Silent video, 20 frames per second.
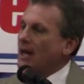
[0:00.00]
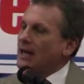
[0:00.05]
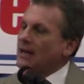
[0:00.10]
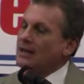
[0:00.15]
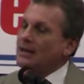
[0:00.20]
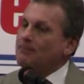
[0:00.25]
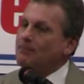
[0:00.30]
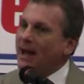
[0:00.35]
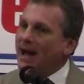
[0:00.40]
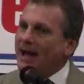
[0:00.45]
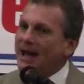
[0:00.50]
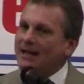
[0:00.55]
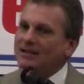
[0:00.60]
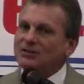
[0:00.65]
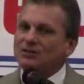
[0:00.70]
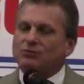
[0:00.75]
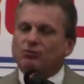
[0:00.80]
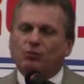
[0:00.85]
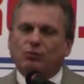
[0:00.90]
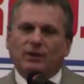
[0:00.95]
In the
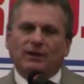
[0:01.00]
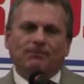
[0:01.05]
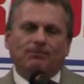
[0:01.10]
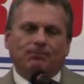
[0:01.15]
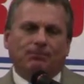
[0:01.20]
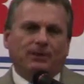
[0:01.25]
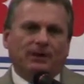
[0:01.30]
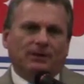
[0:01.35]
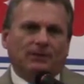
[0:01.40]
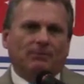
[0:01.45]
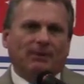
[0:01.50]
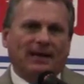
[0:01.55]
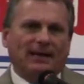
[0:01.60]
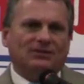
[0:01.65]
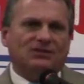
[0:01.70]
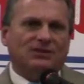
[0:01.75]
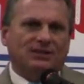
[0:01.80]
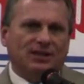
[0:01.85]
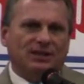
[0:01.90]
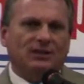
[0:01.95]
past, we, in the
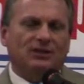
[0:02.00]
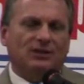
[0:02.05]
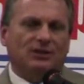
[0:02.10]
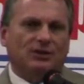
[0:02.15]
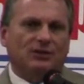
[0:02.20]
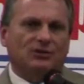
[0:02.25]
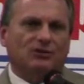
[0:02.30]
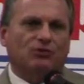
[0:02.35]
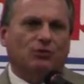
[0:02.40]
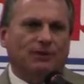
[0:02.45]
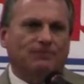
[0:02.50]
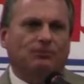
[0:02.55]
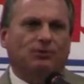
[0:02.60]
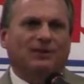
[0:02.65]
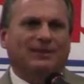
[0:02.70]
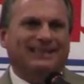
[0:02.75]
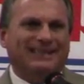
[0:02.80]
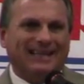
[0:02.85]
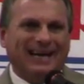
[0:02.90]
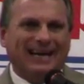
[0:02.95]
past 10 years, we
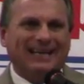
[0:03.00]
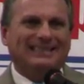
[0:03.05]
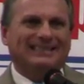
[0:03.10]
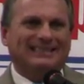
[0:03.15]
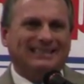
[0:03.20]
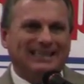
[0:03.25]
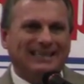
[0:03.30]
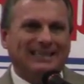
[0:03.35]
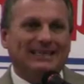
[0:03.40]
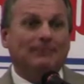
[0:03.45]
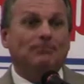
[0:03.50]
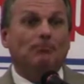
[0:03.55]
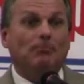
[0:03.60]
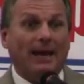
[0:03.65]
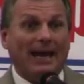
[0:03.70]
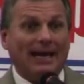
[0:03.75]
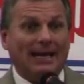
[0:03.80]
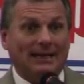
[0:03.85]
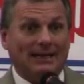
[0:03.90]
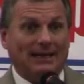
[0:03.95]
put 19
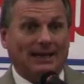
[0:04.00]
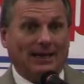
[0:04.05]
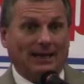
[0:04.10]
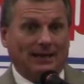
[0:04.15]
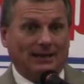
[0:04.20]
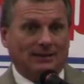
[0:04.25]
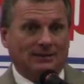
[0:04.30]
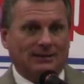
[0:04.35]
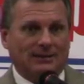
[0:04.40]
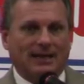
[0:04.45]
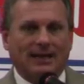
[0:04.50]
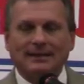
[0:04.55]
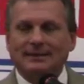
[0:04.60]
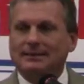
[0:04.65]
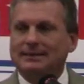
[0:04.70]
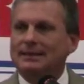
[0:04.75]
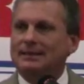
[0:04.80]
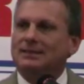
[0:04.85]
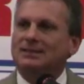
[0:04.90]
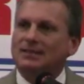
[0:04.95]
band-aids,
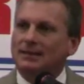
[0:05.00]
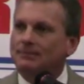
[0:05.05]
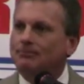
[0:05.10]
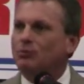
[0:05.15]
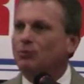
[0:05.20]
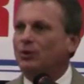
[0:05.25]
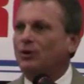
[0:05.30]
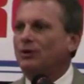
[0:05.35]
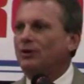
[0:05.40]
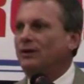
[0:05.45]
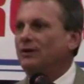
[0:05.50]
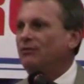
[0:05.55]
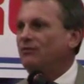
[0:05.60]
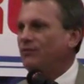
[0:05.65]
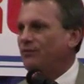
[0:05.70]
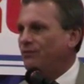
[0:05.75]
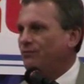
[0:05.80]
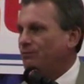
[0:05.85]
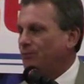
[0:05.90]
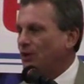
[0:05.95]
19 temporary,
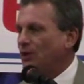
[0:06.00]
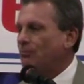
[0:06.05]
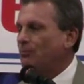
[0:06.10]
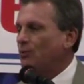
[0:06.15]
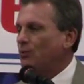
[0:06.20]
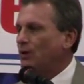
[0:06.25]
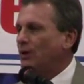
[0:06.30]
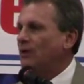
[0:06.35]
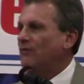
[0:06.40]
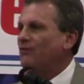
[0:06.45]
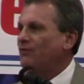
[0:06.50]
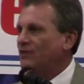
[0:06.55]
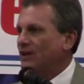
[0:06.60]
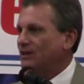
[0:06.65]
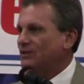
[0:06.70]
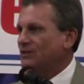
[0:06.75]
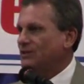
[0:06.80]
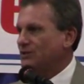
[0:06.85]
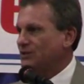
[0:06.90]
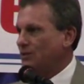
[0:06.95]
temporary
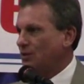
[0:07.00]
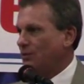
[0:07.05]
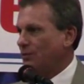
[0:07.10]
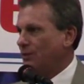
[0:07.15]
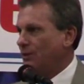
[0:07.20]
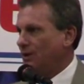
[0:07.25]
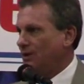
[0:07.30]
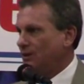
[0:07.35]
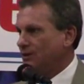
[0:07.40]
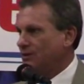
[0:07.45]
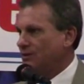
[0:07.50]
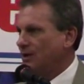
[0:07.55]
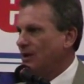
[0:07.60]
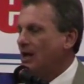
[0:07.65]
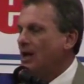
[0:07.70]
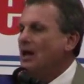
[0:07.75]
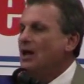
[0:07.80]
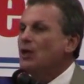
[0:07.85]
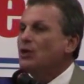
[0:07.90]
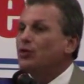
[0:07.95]
fixes on this.
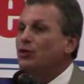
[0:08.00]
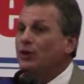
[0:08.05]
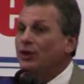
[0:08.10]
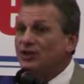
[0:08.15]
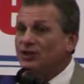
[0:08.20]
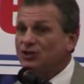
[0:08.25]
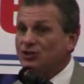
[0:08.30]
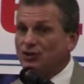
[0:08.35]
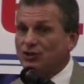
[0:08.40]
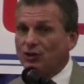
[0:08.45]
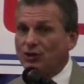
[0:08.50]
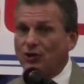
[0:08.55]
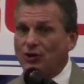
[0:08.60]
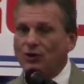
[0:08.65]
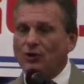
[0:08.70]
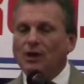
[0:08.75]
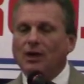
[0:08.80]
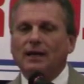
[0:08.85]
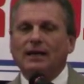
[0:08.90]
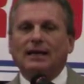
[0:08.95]
This
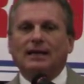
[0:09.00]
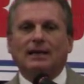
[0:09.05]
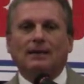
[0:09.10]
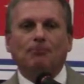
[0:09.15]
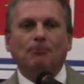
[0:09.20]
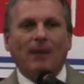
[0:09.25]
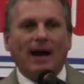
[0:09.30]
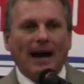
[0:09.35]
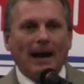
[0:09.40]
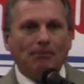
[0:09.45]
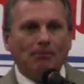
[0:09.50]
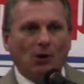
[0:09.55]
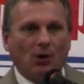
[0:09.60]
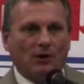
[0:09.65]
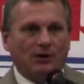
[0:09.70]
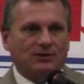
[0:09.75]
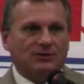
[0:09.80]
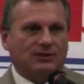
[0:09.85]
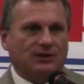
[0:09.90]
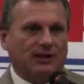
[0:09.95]
year, in a
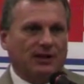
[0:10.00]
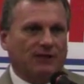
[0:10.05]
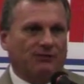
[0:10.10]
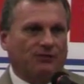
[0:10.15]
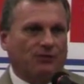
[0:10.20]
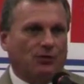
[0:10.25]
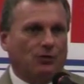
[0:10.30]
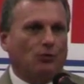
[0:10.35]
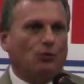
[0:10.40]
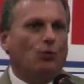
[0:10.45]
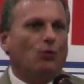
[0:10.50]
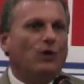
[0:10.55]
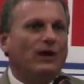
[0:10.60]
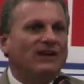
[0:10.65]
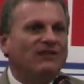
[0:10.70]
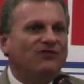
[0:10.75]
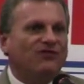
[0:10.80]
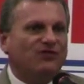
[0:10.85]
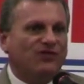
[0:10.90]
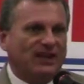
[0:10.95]
bipartisan effort,
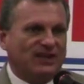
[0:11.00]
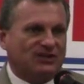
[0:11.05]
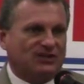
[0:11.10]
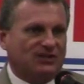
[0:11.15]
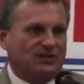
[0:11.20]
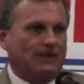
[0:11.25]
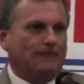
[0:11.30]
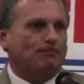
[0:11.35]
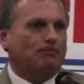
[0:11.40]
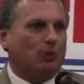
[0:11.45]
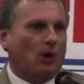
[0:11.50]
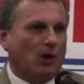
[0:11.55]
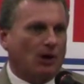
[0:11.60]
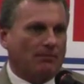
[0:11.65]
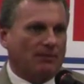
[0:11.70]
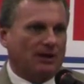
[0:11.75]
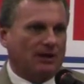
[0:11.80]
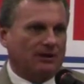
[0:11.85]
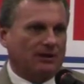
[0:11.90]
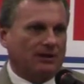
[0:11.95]
we fixed it
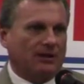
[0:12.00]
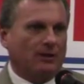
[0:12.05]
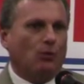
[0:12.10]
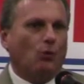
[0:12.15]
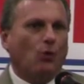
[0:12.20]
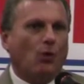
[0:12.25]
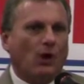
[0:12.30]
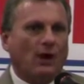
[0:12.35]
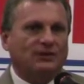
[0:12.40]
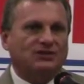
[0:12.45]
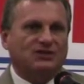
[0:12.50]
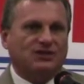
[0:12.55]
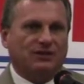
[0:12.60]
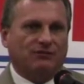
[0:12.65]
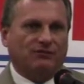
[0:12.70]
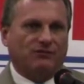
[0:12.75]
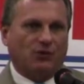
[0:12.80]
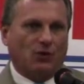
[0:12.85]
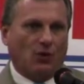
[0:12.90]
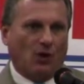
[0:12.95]
permanently, once
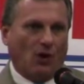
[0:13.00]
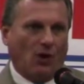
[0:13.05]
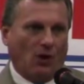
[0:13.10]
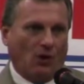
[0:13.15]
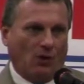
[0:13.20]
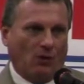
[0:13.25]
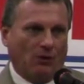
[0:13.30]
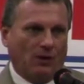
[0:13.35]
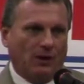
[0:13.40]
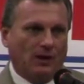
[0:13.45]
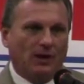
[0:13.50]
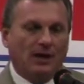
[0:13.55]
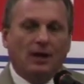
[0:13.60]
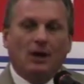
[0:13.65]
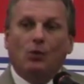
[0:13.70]
and for all.